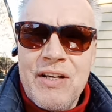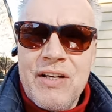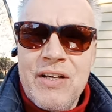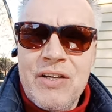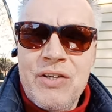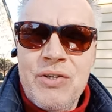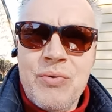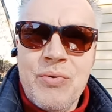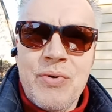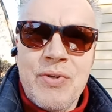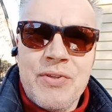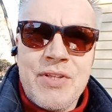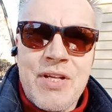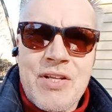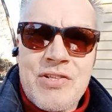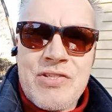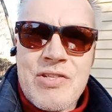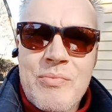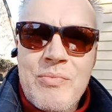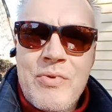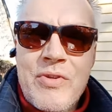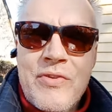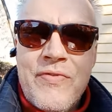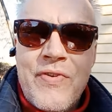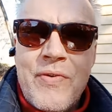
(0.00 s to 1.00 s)
you will get
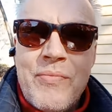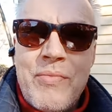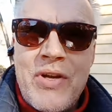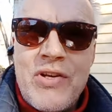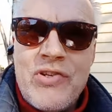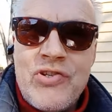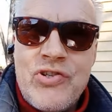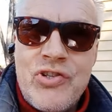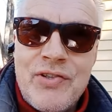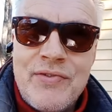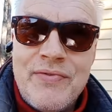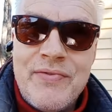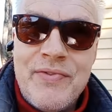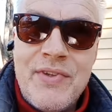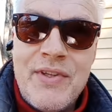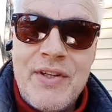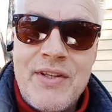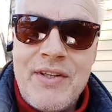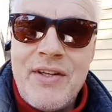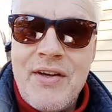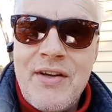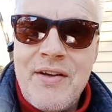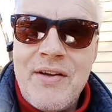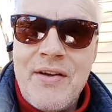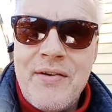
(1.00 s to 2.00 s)
some information.
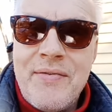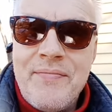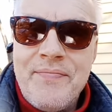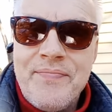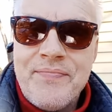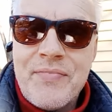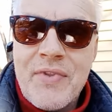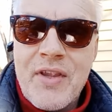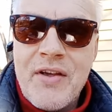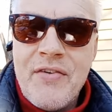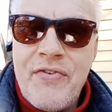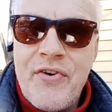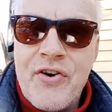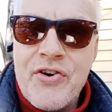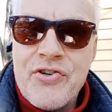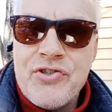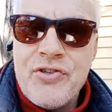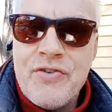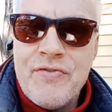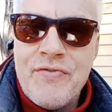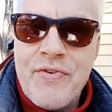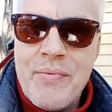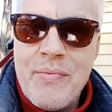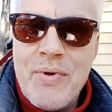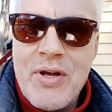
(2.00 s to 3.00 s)
The first
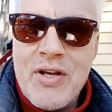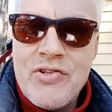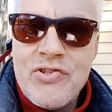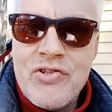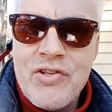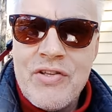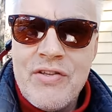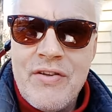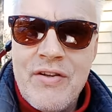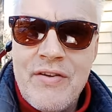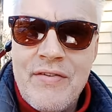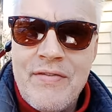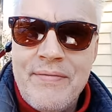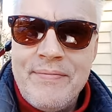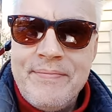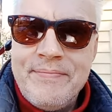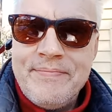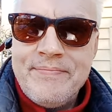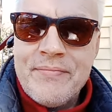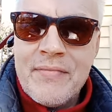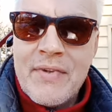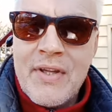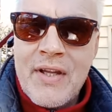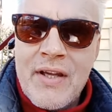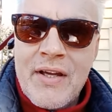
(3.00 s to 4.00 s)
information.
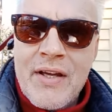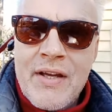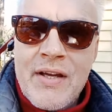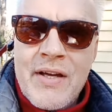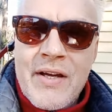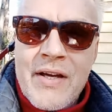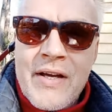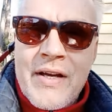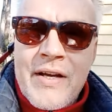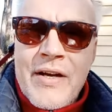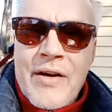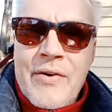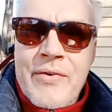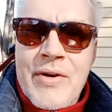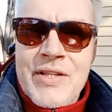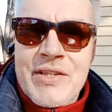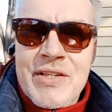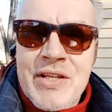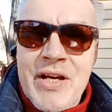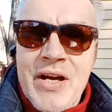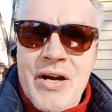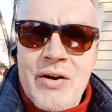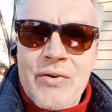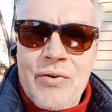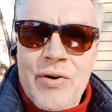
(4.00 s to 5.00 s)
Right
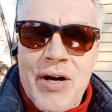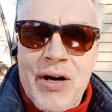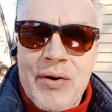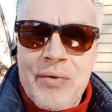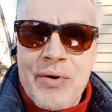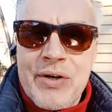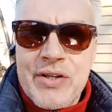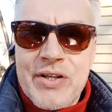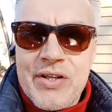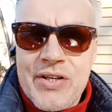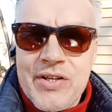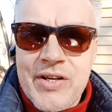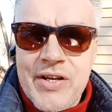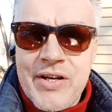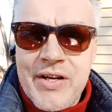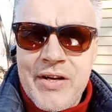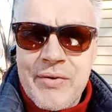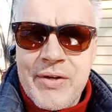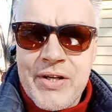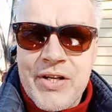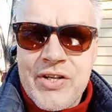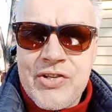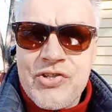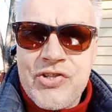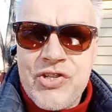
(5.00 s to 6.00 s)
now, I wanna I
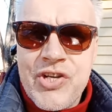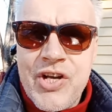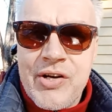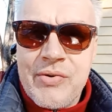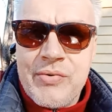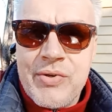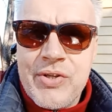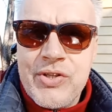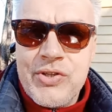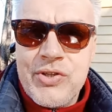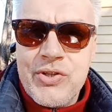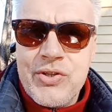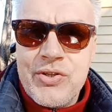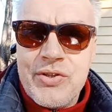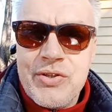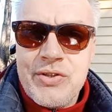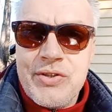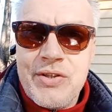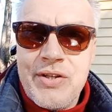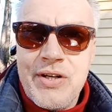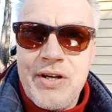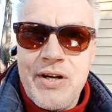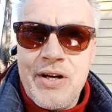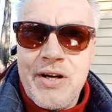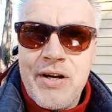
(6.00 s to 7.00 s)
wanna share with you.
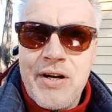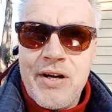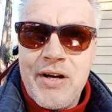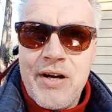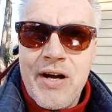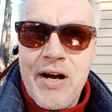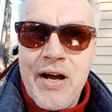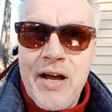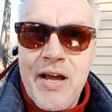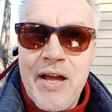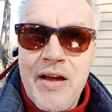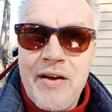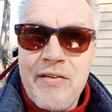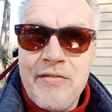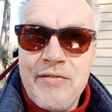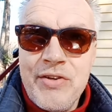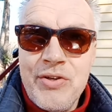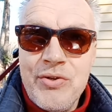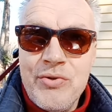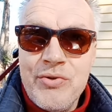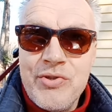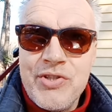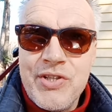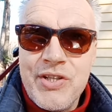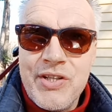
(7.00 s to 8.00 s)
Uh, I have
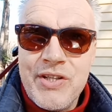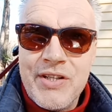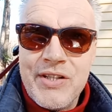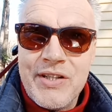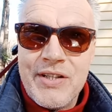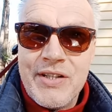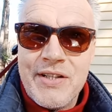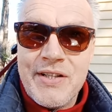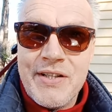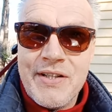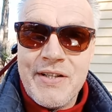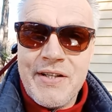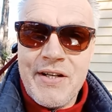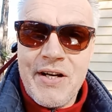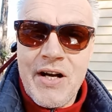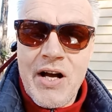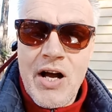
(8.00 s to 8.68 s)
using uh,